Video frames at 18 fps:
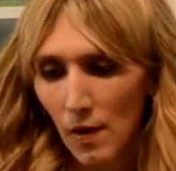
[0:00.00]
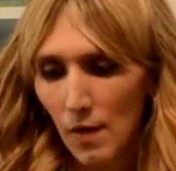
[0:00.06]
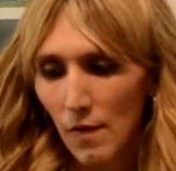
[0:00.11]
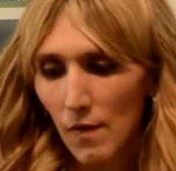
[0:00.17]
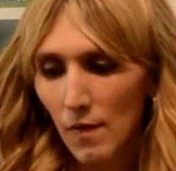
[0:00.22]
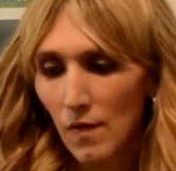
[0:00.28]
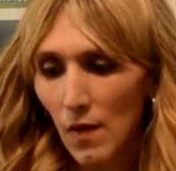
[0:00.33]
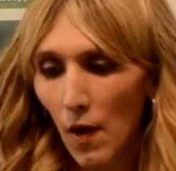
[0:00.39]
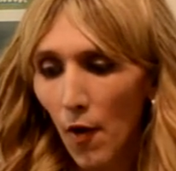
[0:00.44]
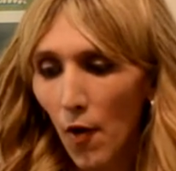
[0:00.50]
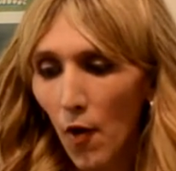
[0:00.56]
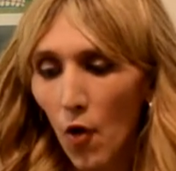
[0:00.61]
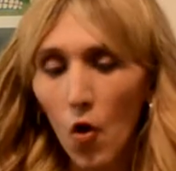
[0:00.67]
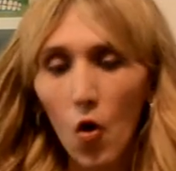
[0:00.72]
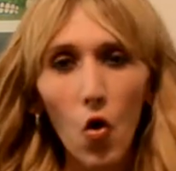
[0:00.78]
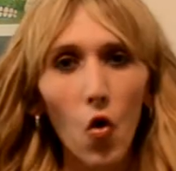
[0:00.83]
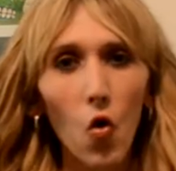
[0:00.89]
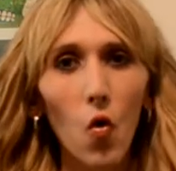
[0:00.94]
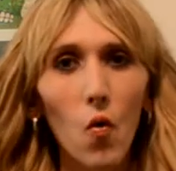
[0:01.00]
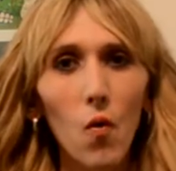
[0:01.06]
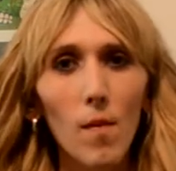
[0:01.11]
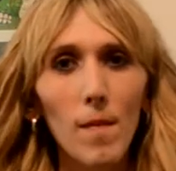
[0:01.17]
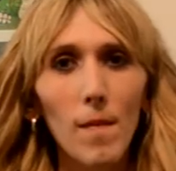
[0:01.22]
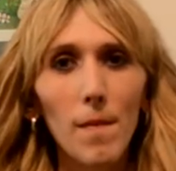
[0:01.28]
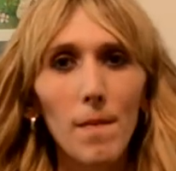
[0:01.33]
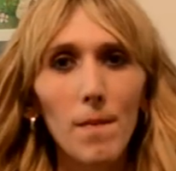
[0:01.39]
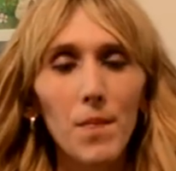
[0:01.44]
So,
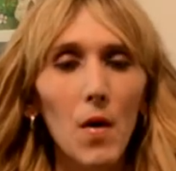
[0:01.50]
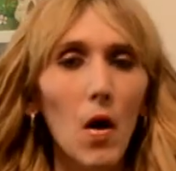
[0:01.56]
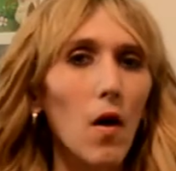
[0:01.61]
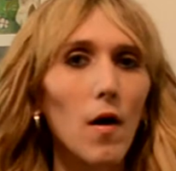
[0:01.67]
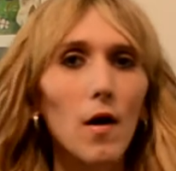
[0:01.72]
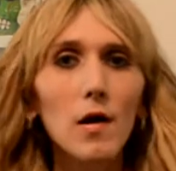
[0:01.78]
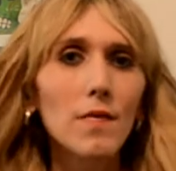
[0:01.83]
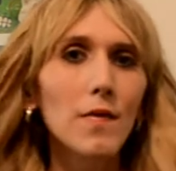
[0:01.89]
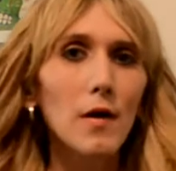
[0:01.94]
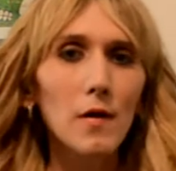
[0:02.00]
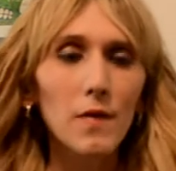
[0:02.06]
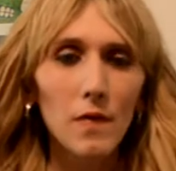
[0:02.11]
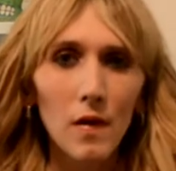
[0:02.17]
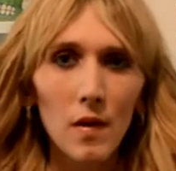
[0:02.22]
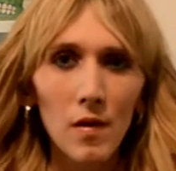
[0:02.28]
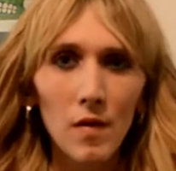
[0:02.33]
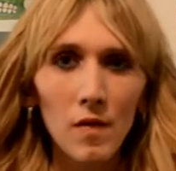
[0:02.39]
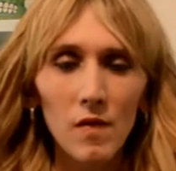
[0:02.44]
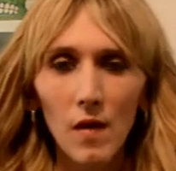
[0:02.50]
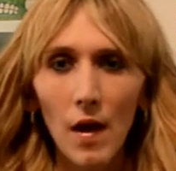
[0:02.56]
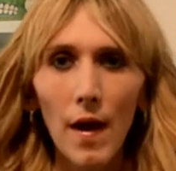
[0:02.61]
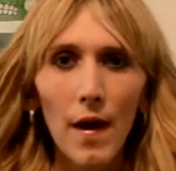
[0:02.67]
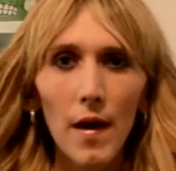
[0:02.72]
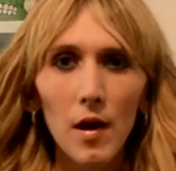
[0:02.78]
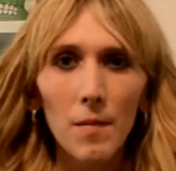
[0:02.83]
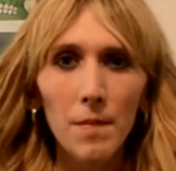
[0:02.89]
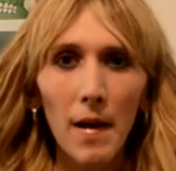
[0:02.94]
are there things to
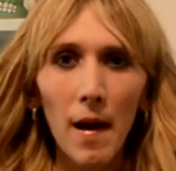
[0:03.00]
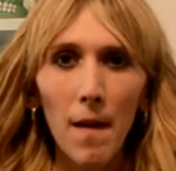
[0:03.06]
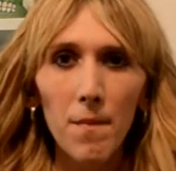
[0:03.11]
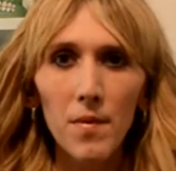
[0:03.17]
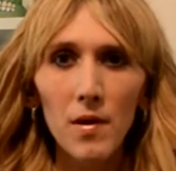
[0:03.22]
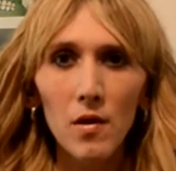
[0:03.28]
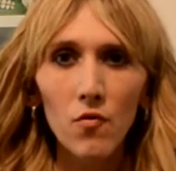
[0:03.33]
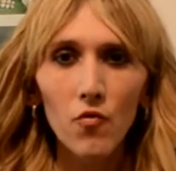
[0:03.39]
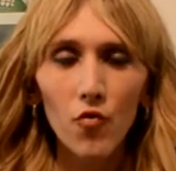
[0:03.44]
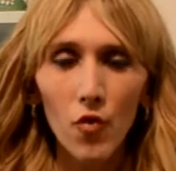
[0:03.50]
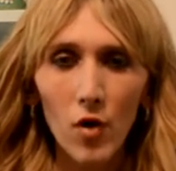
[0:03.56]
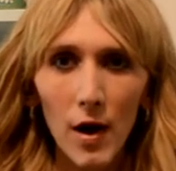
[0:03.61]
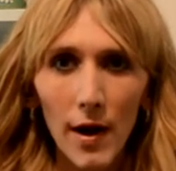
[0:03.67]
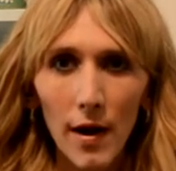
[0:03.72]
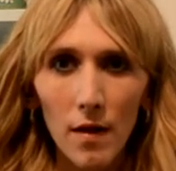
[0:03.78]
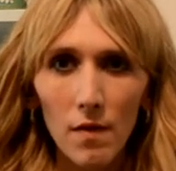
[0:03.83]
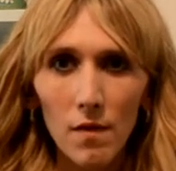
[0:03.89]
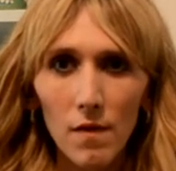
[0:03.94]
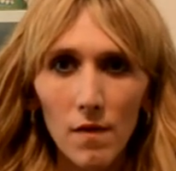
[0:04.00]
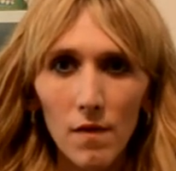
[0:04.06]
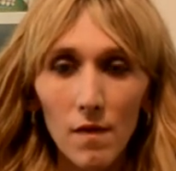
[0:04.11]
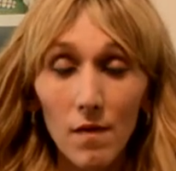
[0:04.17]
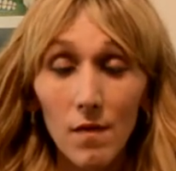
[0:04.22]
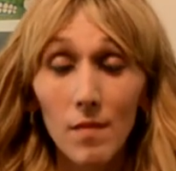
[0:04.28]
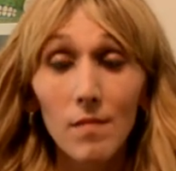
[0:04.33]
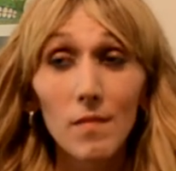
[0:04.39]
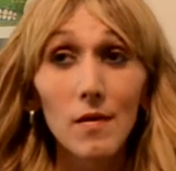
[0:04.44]
hate about being trans?
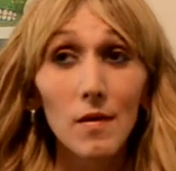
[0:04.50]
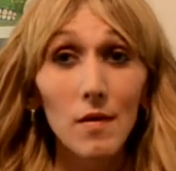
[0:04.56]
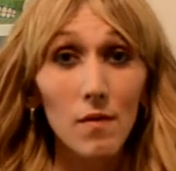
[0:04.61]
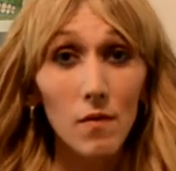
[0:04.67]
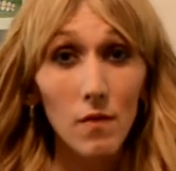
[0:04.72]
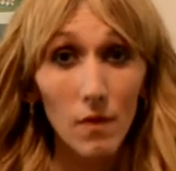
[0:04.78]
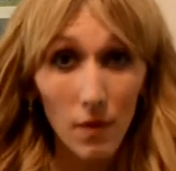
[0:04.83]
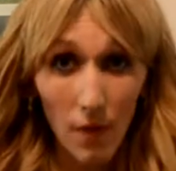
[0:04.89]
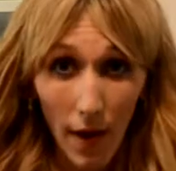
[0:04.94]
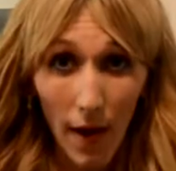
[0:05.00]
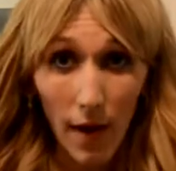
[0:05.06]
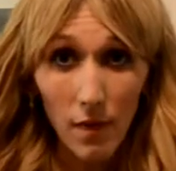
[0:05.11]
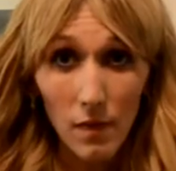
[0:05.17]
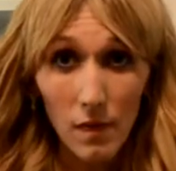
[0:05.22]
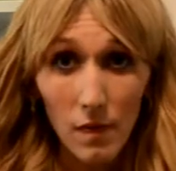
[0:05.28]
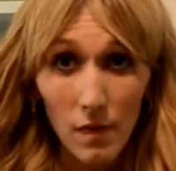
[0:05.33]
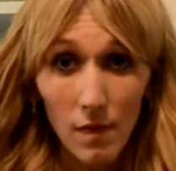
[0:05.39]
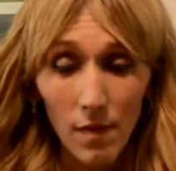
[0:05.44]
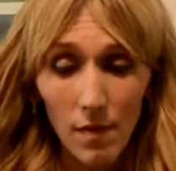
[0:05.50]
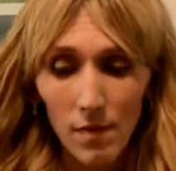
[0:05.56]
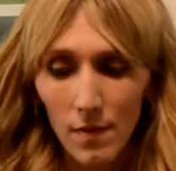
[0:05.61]
Yes.